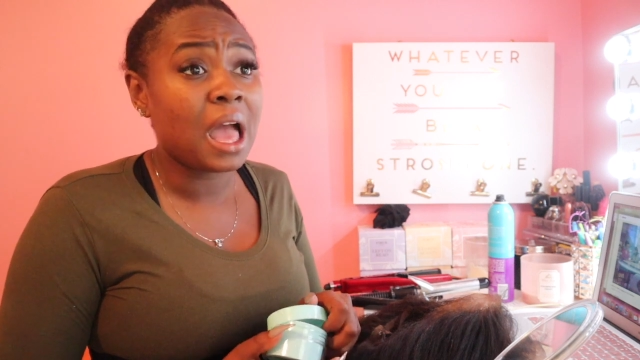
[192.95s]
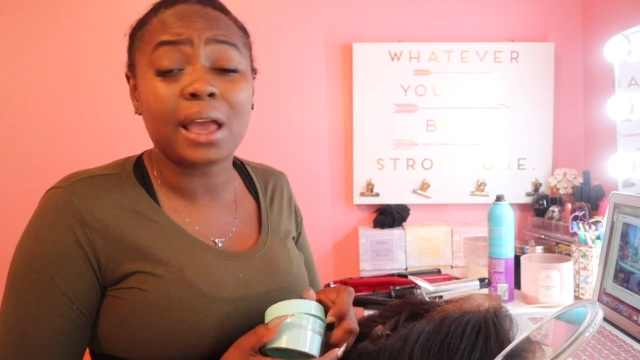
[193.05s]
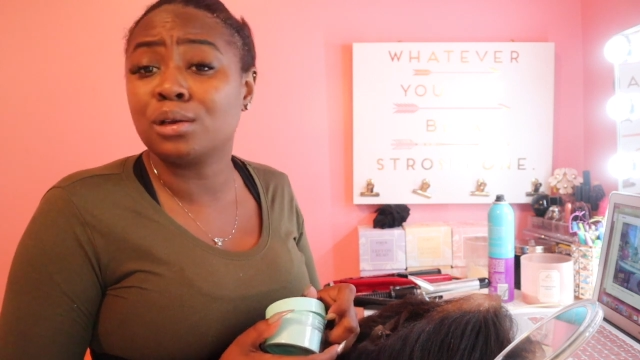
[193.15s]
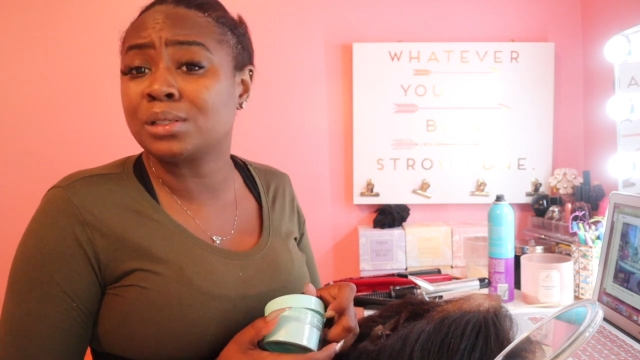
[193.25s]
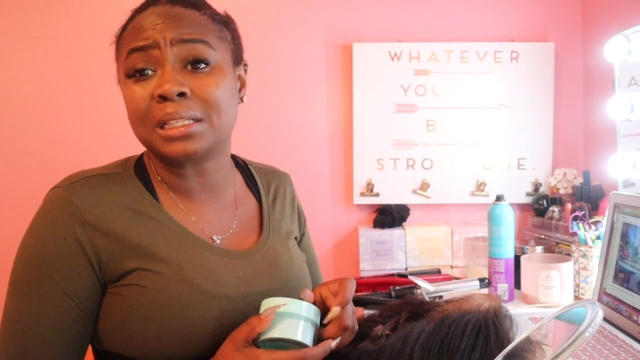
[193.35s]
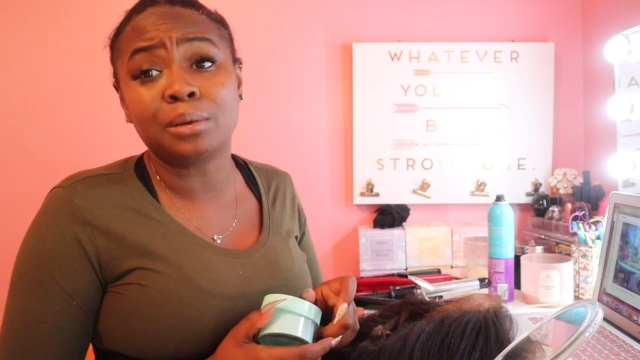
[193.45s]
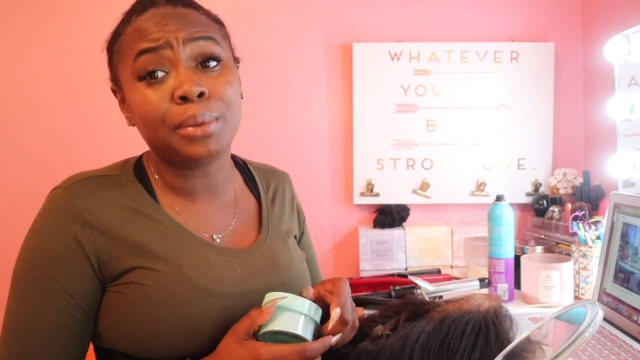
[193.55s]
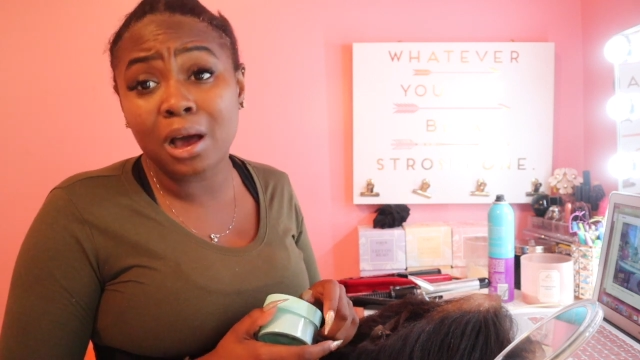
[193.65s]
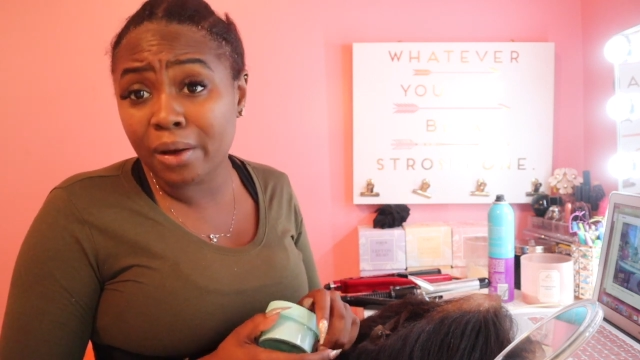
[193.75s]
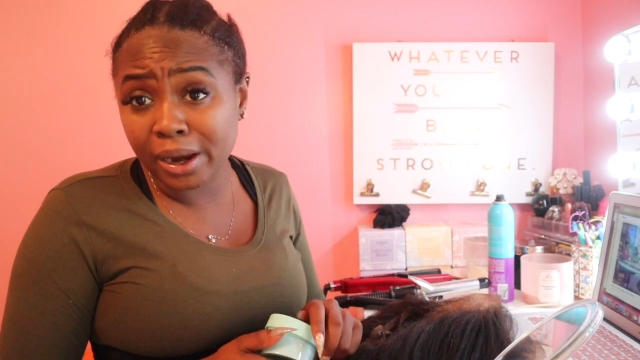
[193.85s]
I use the
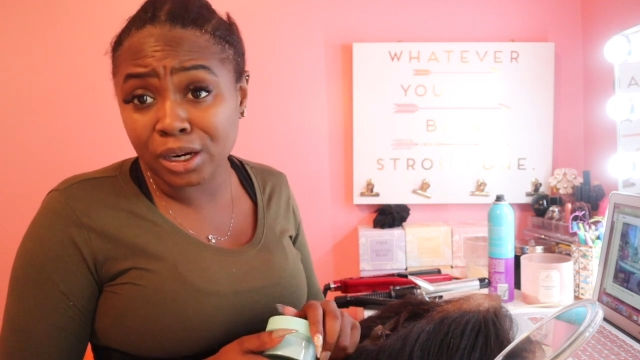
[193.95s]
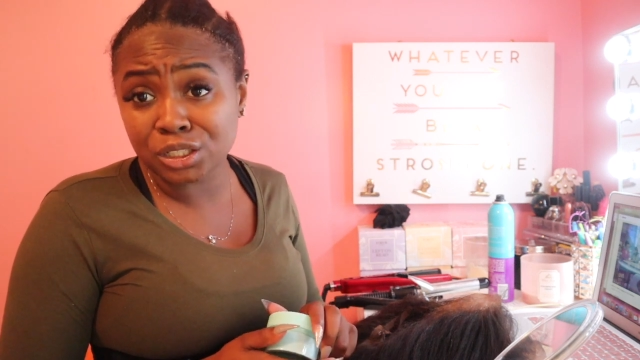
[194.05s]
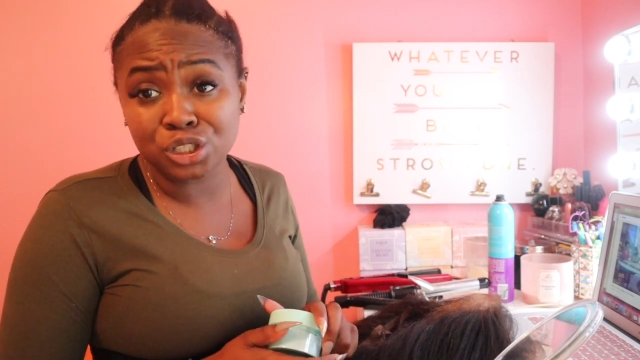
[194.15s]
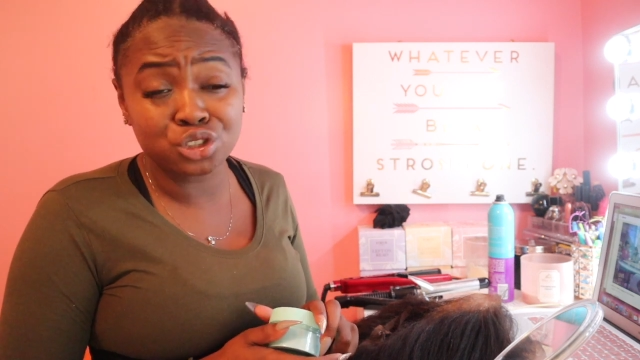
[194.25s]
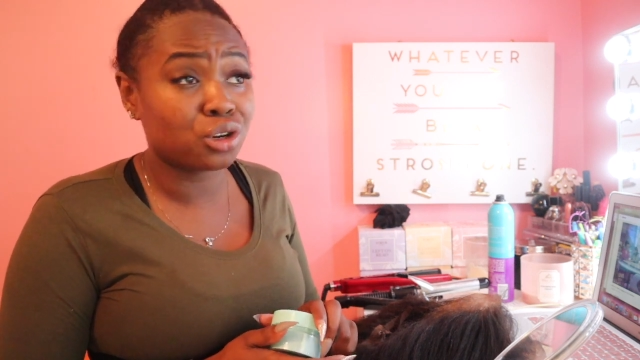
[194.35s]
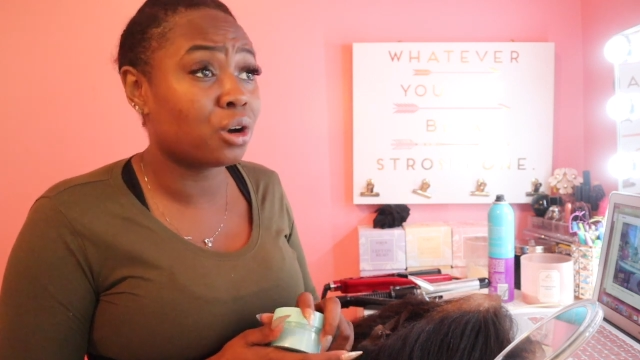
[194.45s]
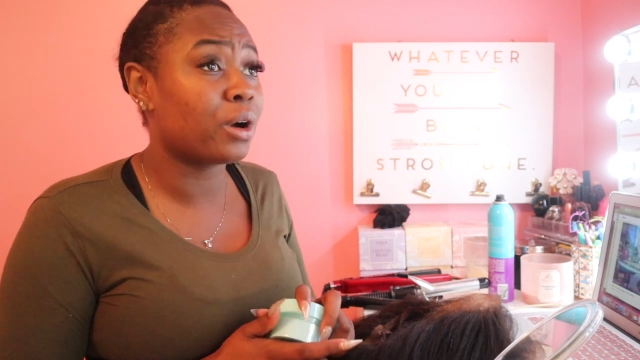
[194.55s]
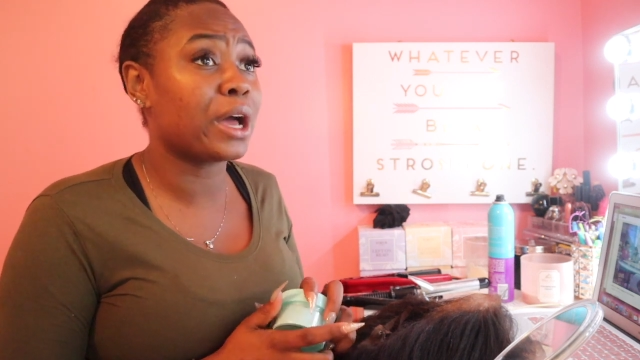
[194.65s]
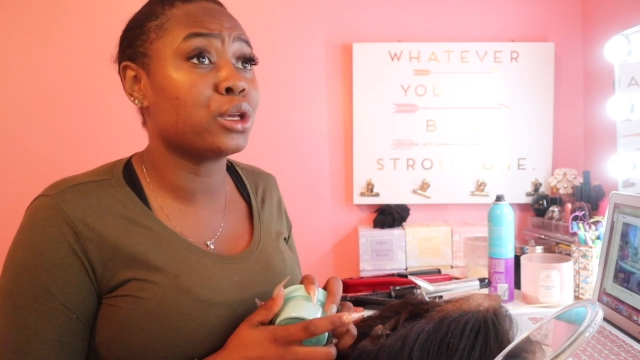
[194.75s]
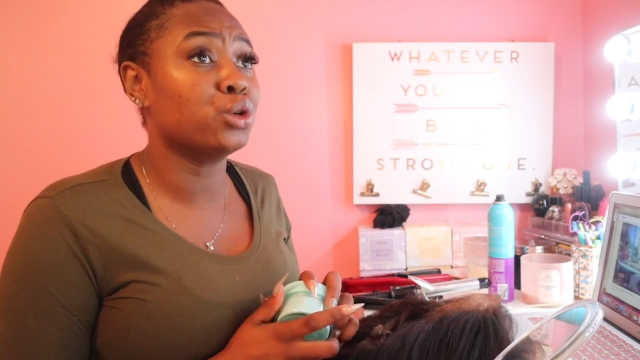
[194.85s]
LaBelle edge control.
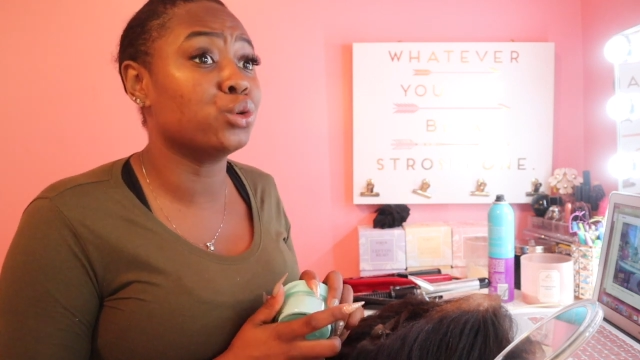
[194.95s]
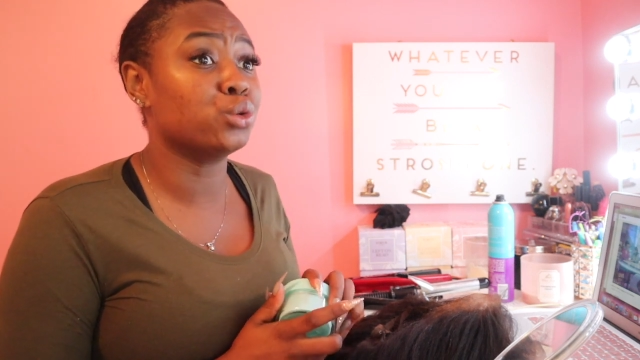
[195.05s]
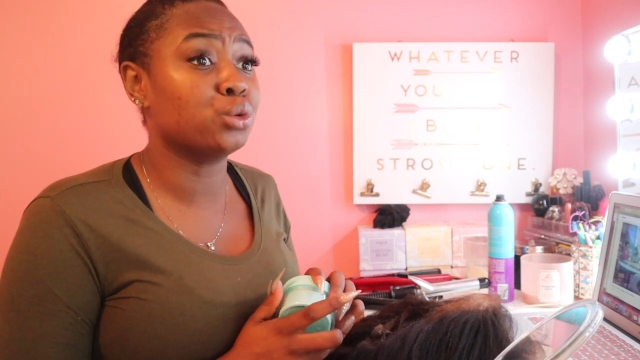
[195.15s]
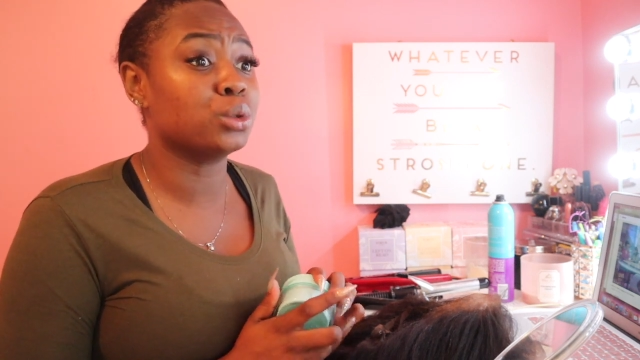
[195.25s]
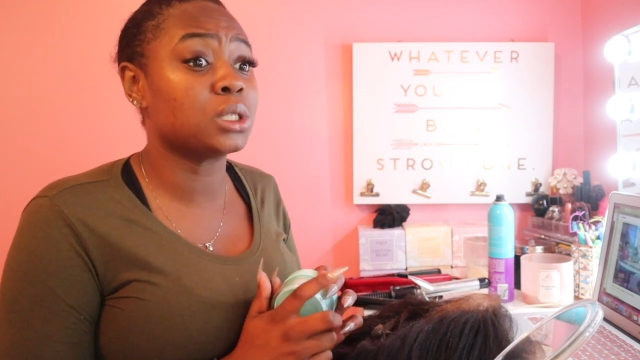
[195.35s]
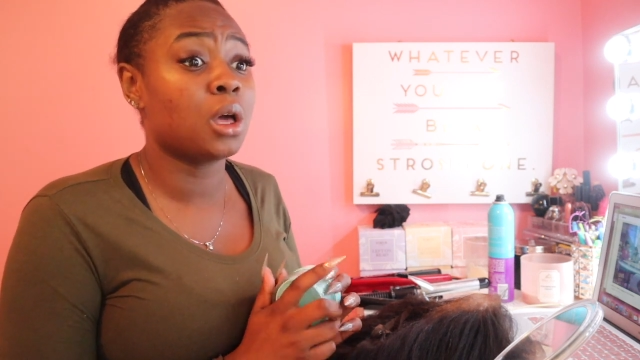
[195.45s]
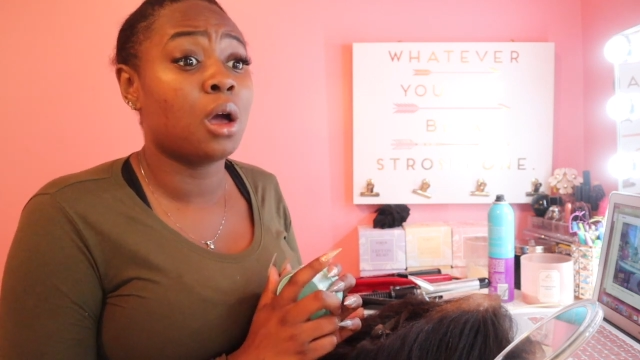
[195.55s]
I use